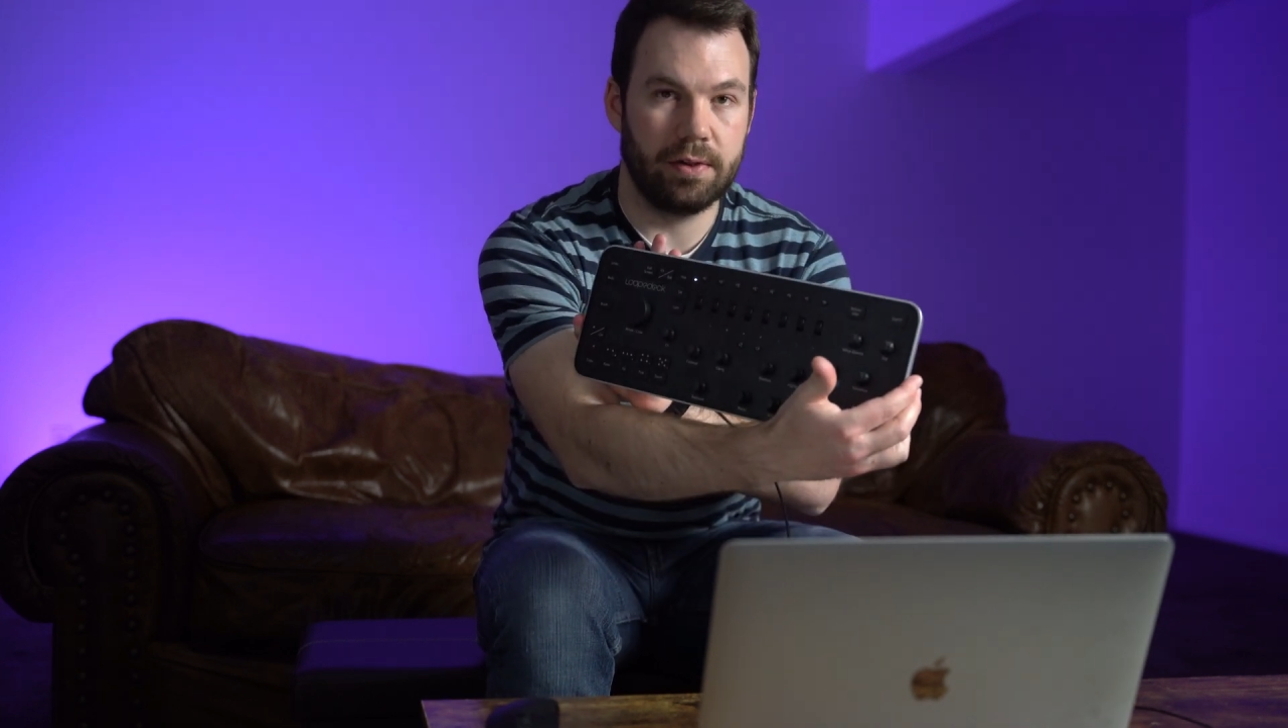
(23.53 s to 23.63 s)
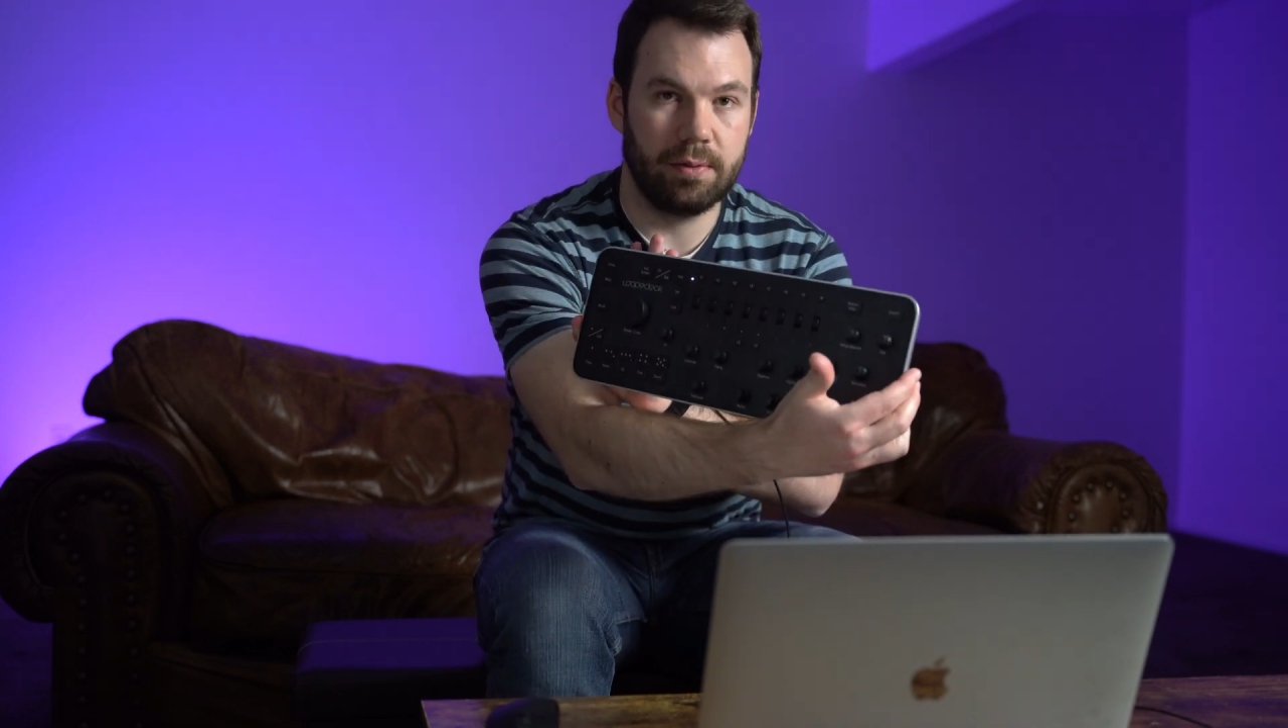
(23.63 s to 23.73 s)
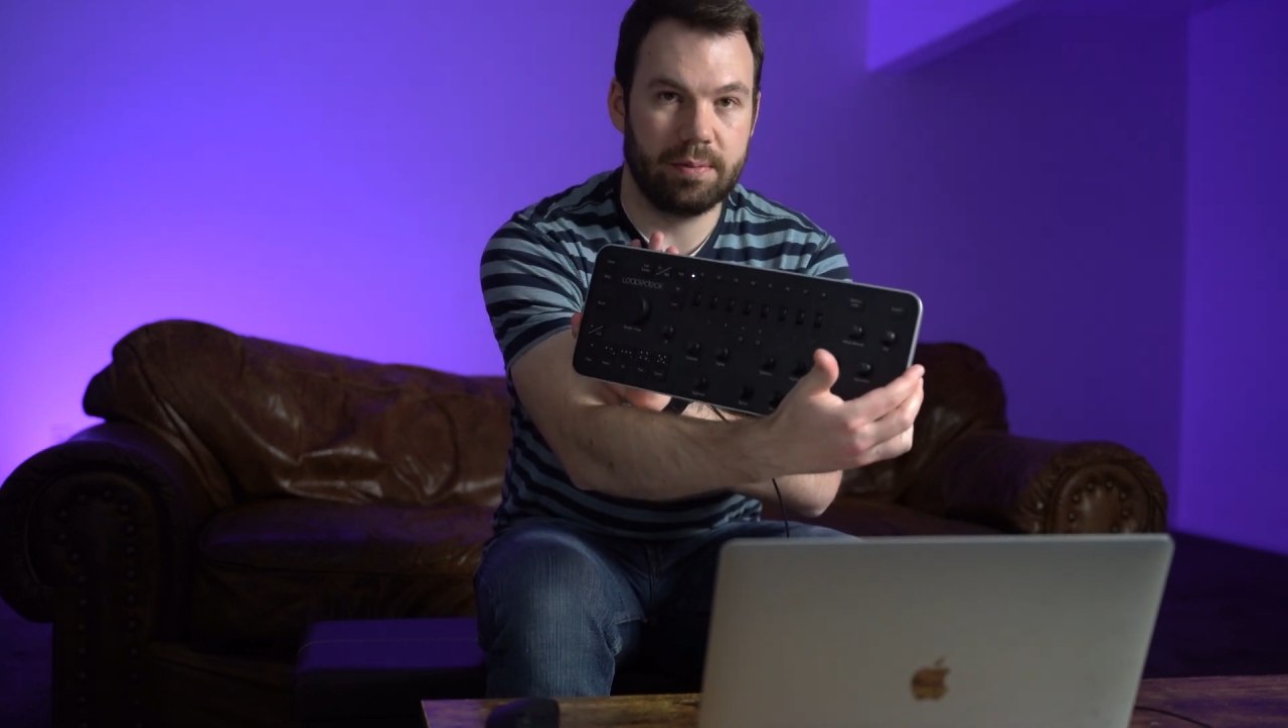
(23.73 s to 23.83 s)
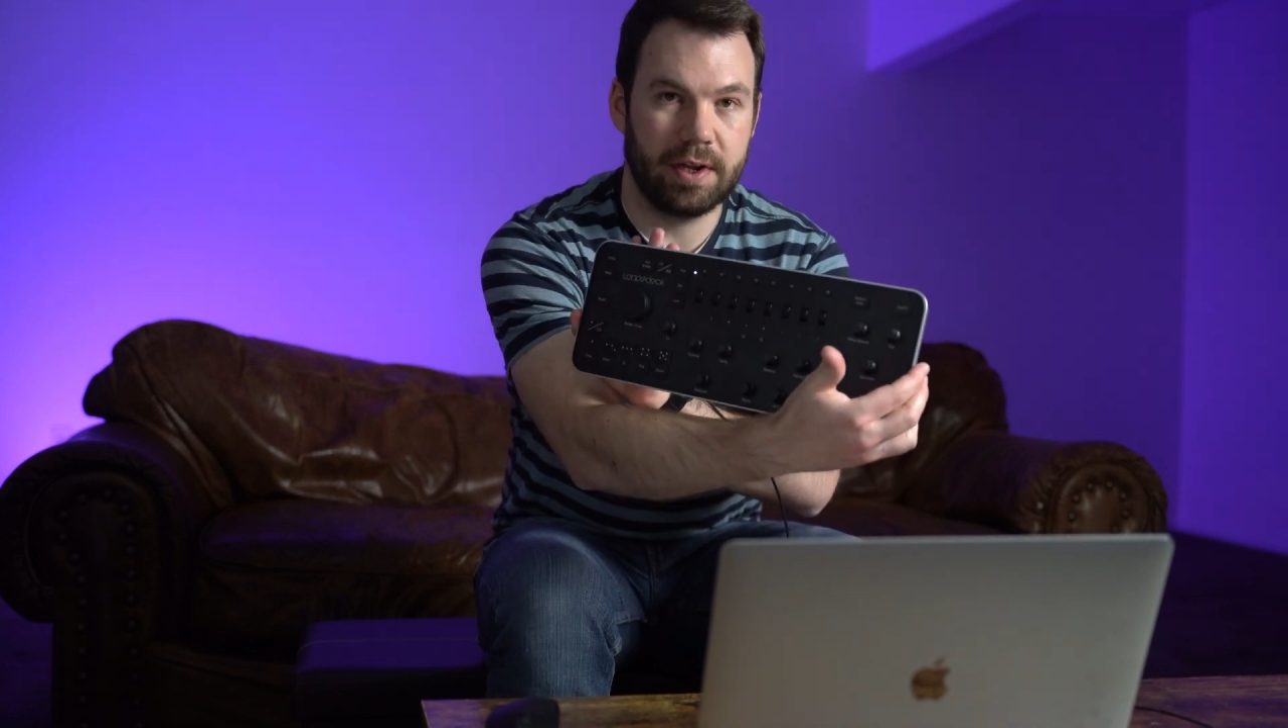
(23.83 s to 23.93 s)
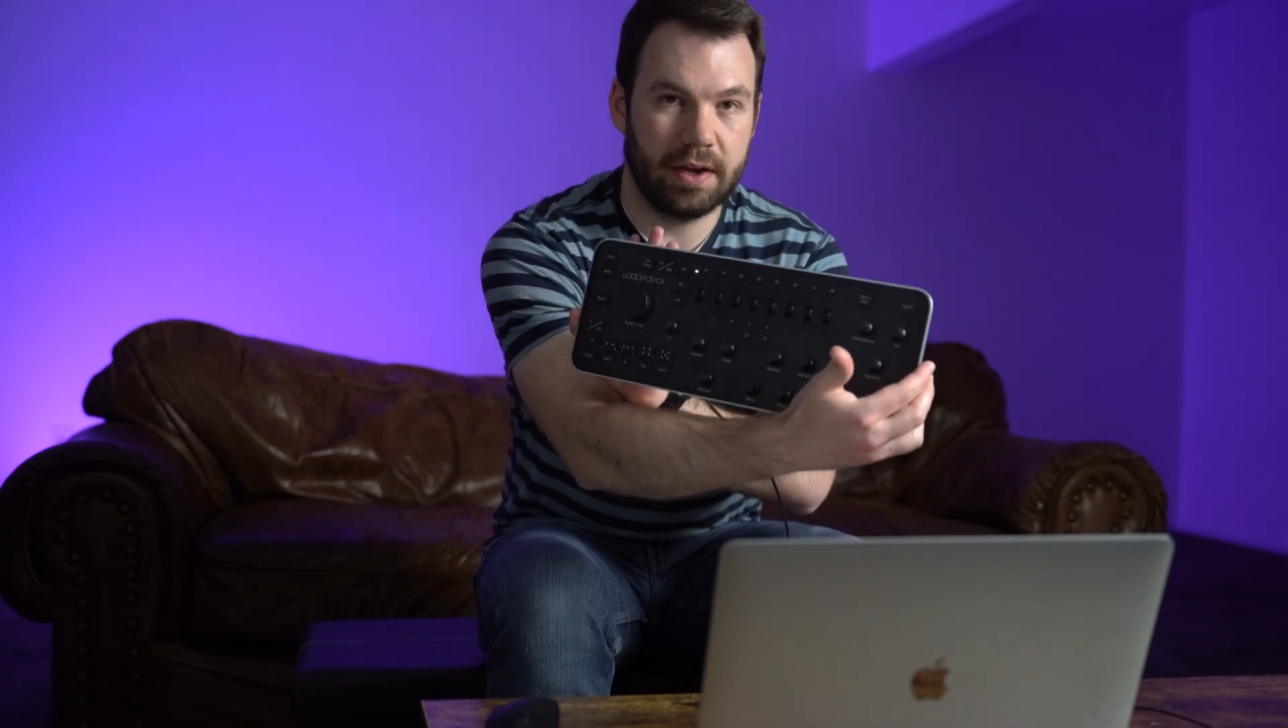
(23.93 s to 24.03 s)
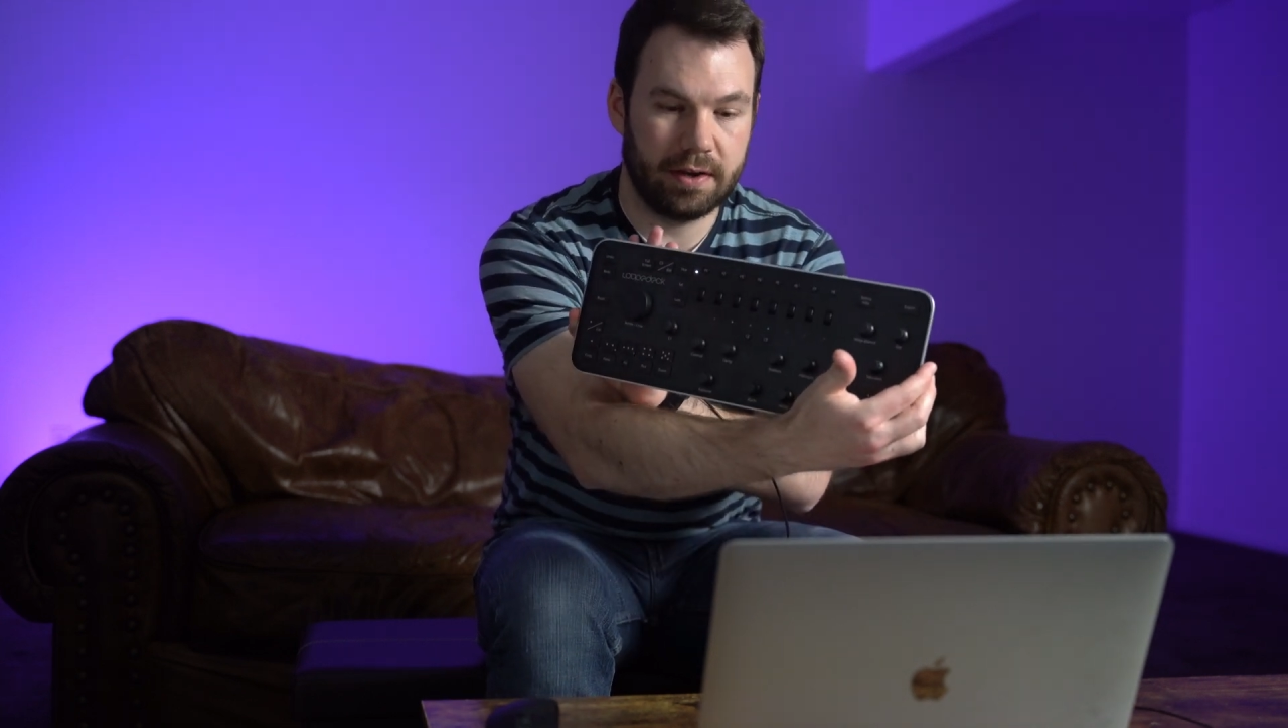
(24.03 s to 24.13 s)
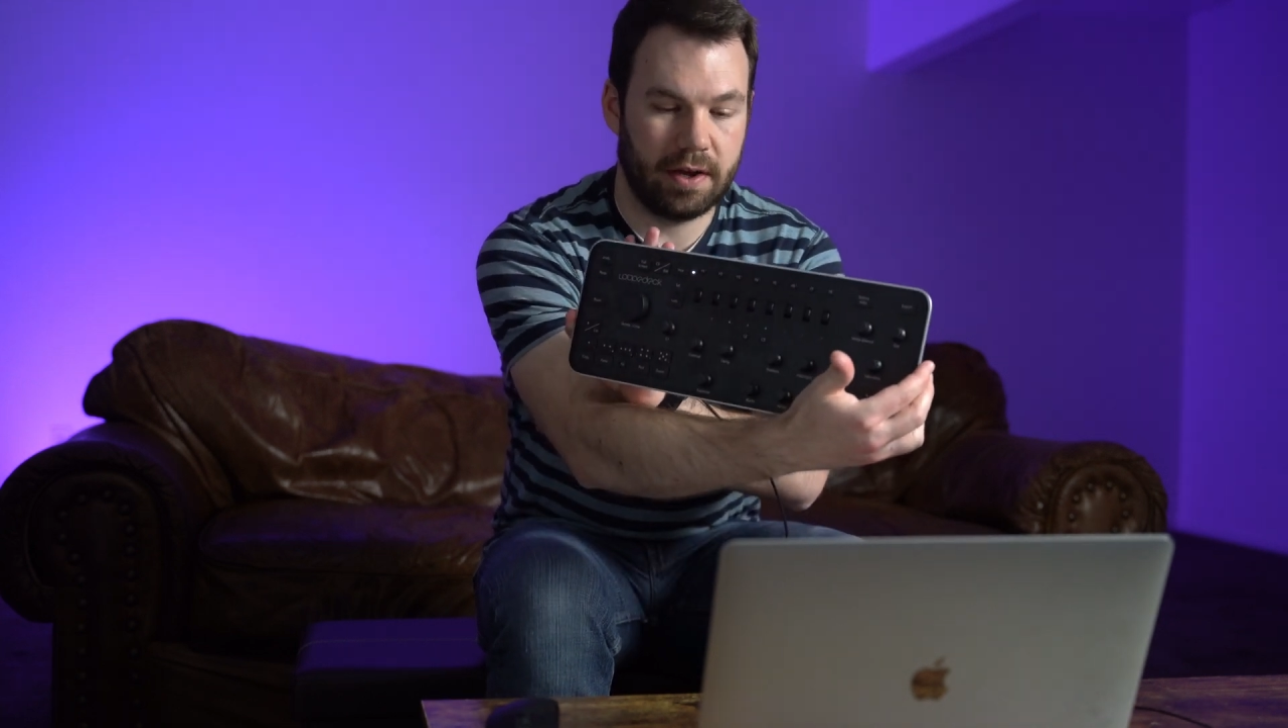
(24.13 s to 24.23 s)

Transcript: Loupedeck,